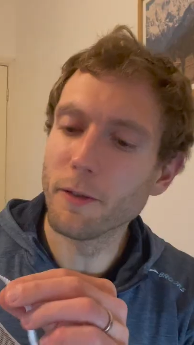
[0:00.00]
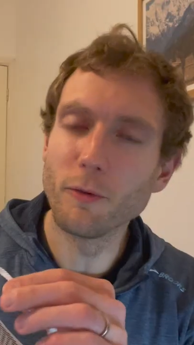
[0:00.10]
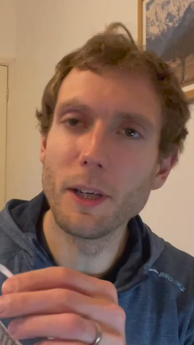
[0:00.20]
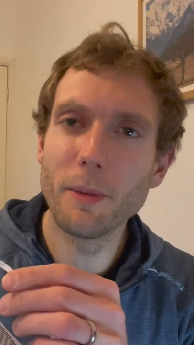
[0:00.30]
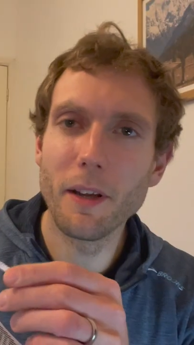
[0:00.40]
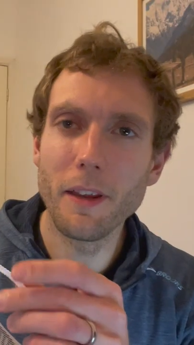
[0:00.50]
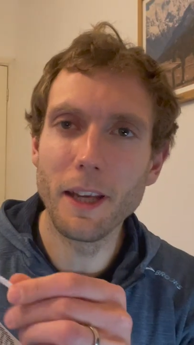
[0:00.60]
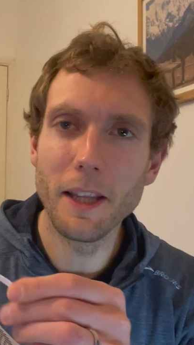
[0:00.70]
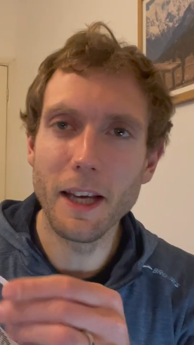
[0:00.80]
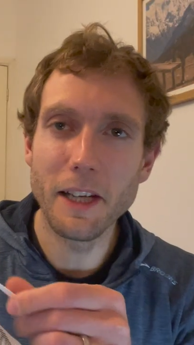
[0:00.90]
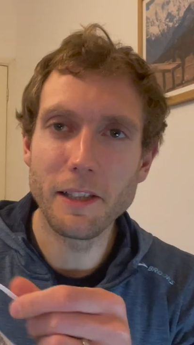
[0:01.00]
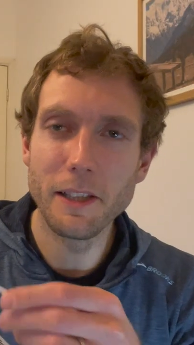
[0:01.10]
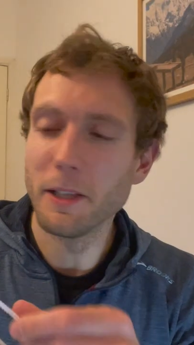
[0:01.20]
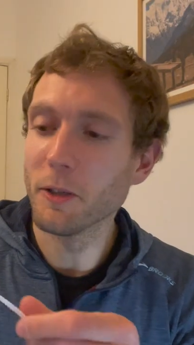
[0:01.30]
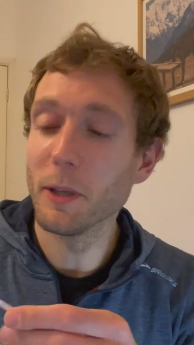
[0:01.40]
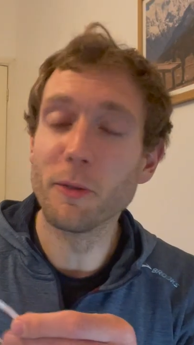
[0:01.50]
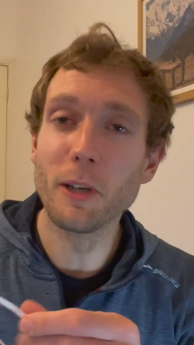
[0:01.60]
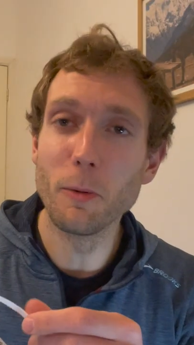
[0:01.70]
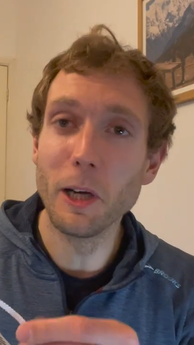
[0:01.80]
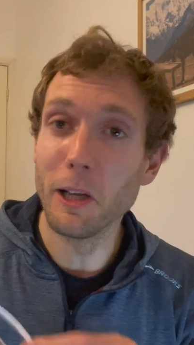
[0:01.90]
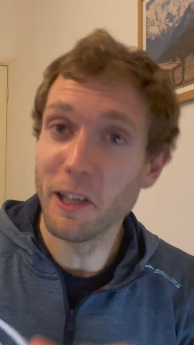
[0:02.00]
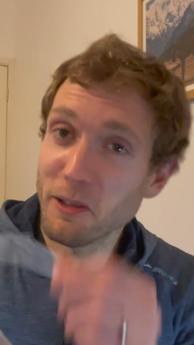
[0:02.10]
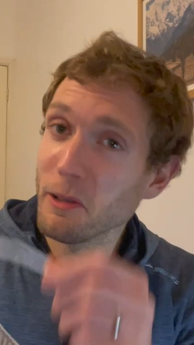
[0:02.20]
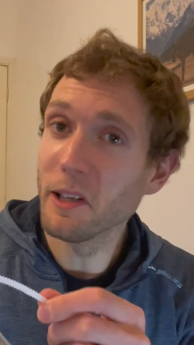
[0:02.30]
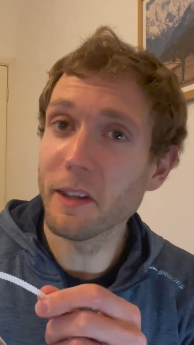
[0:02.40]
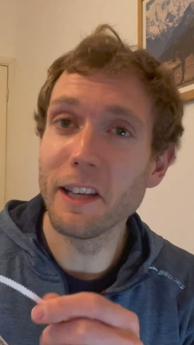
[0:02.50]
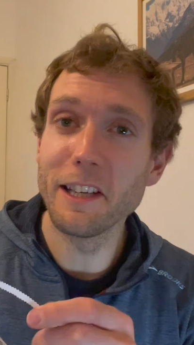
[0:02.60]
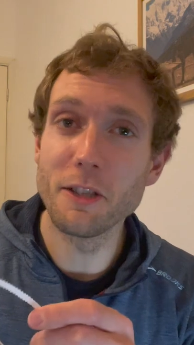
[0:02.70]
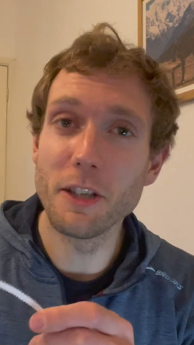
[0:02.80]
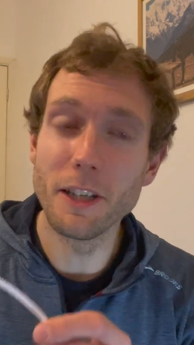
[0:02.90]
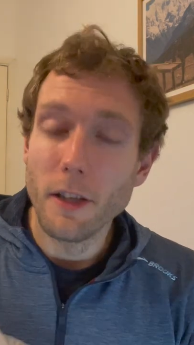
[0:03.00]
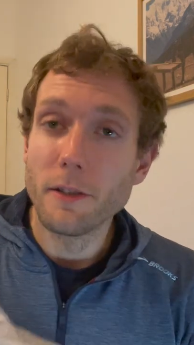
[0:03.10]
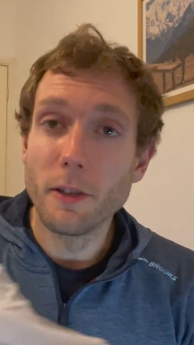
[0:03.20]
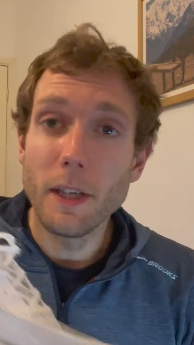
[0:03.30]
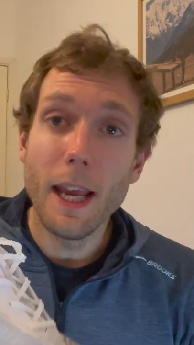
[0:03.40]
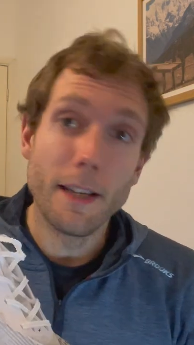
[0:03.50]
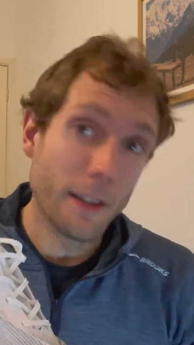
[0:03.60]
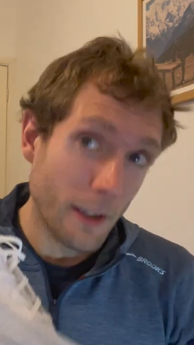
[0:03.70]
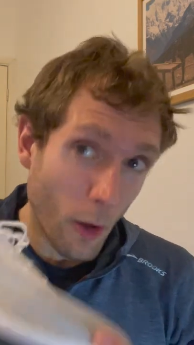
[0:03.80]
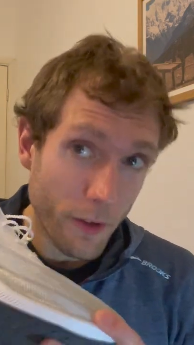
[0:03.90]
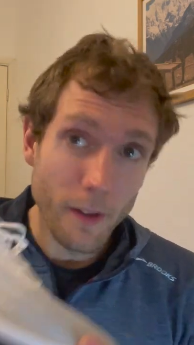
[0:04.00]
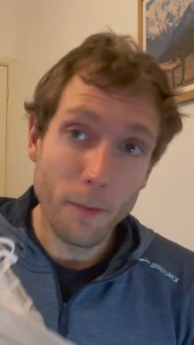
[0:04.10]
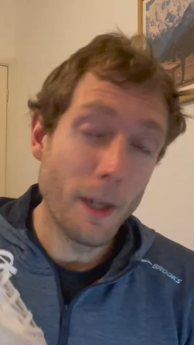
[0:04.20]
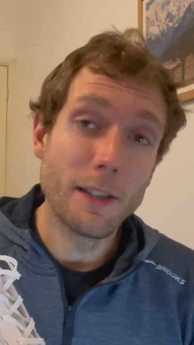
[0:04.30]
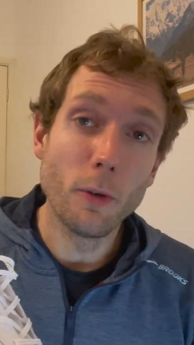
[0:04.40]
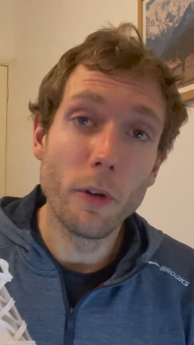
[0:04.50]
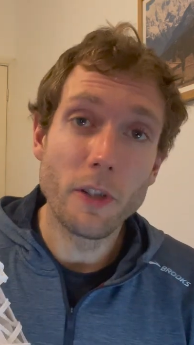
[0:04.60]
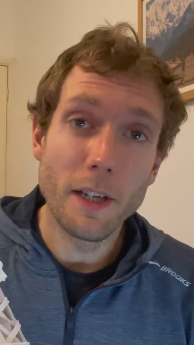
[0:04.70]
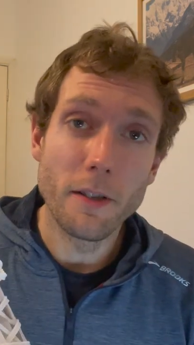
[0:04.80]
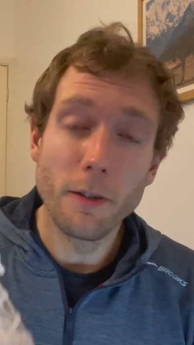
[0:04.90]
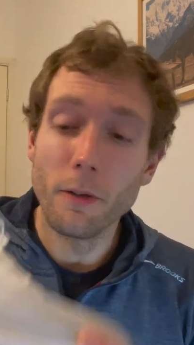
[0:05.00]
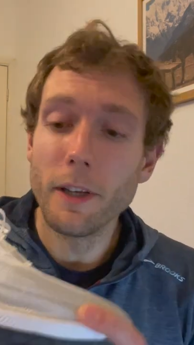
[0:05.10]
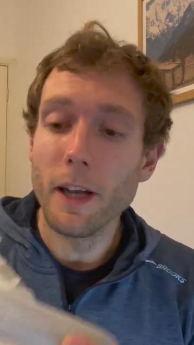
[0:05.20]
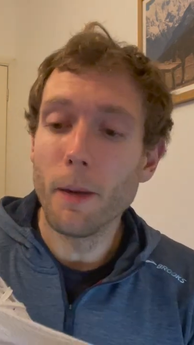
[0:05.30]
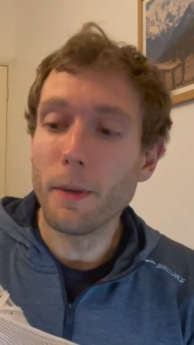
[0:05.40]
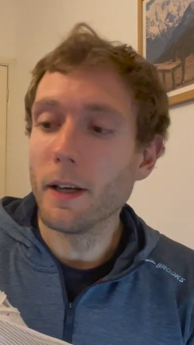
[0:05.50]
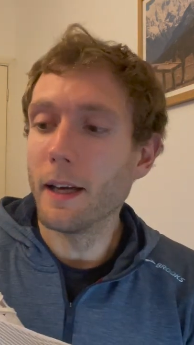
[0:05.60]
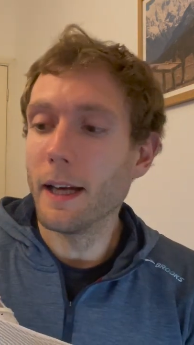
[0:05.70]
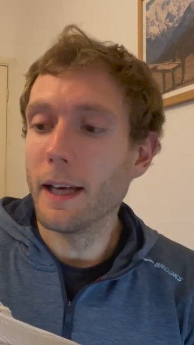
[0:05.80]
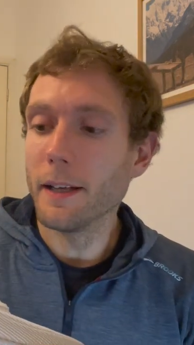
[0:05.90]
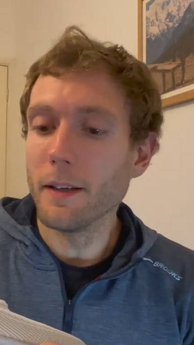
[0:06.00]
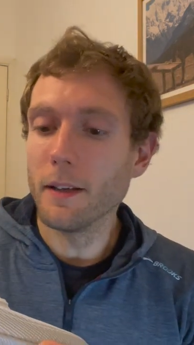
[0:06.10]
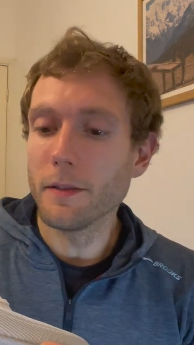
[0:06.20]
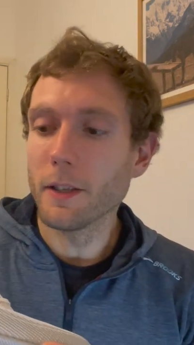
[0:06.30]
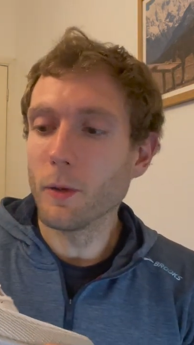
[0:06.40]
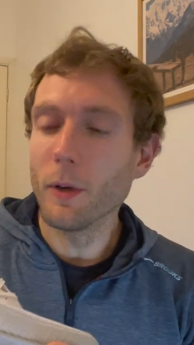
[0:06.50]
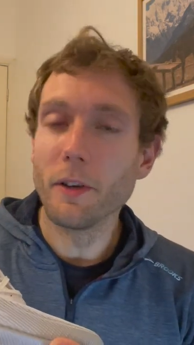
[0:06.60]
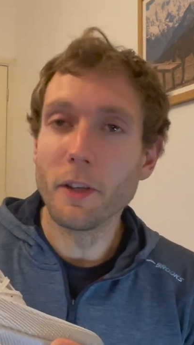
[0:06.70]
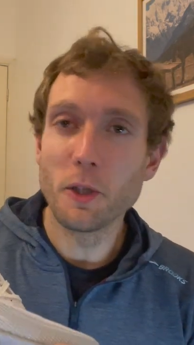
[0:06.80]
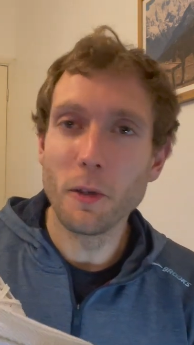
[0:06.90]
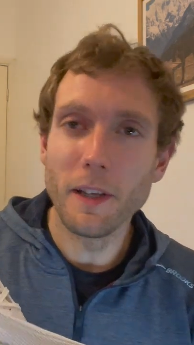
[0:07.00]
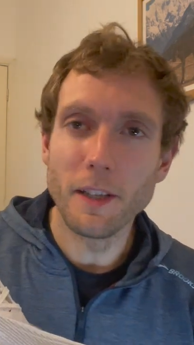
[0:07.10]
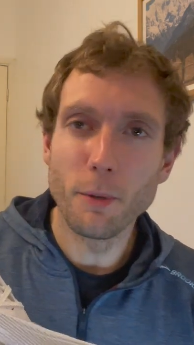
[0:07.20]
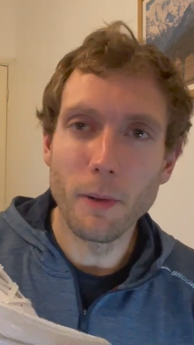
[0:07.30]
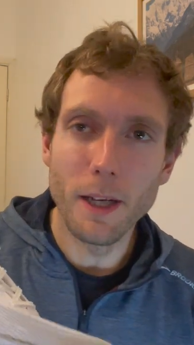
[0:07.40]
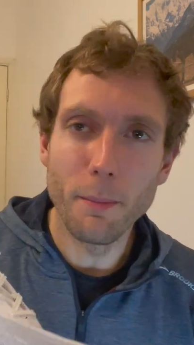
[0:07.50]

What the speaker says: of ribbed thing that actually grips really well. I do like the lace change. So yeah, so basically all the changes to you are in the upper, and after kind of one run of the shoe, I think it's probably a